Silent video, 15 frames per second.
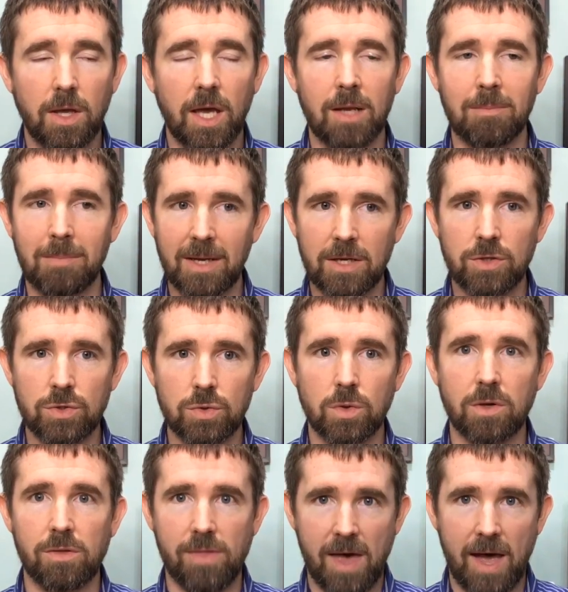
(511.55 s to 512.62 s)
and make
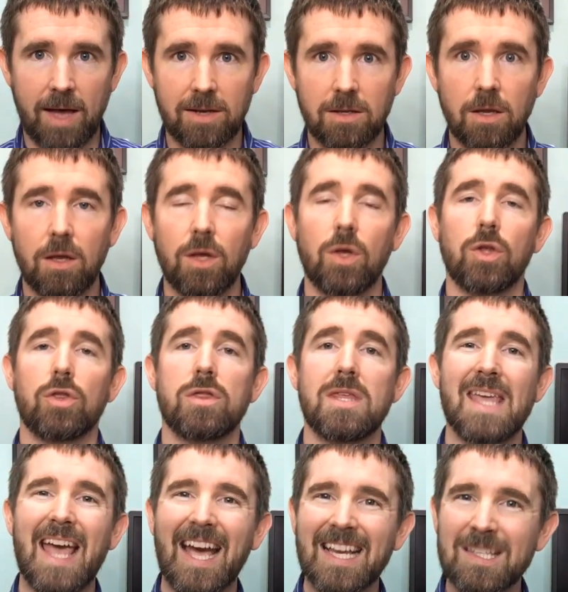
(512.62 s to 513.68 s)
sure that
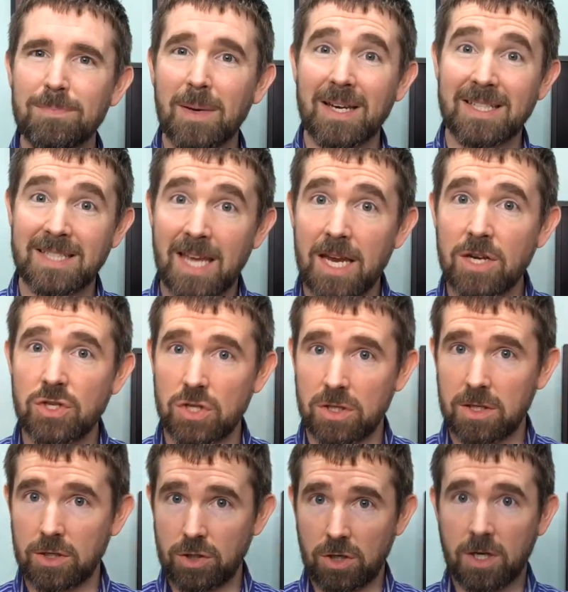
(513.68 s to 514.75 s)
the
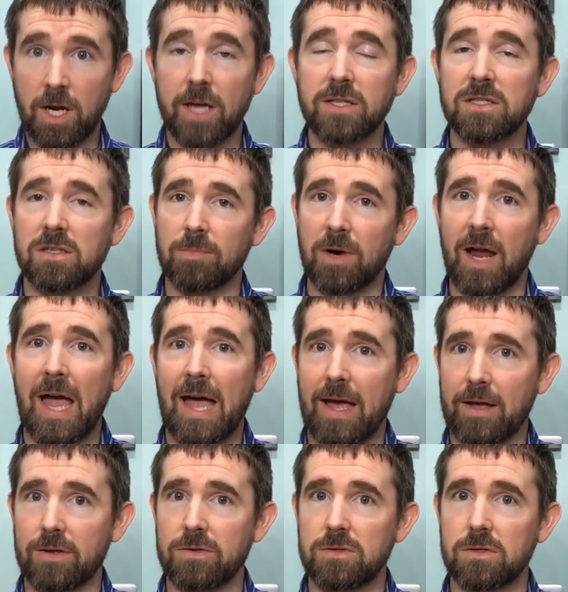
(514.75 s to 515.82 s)
expectation that your customer
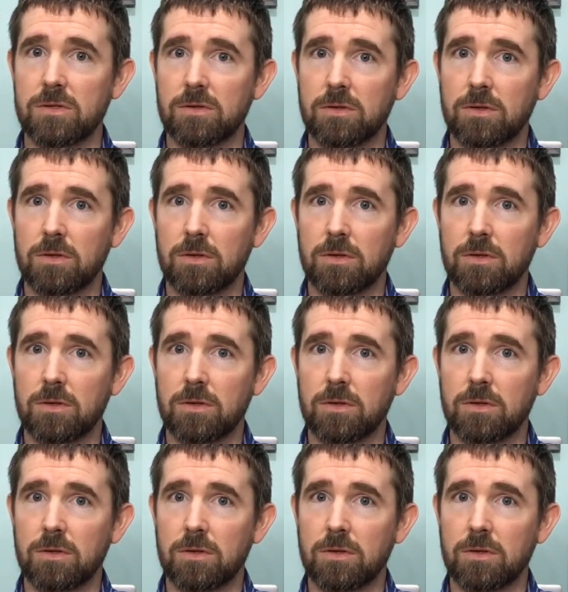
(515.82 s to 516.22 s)
has,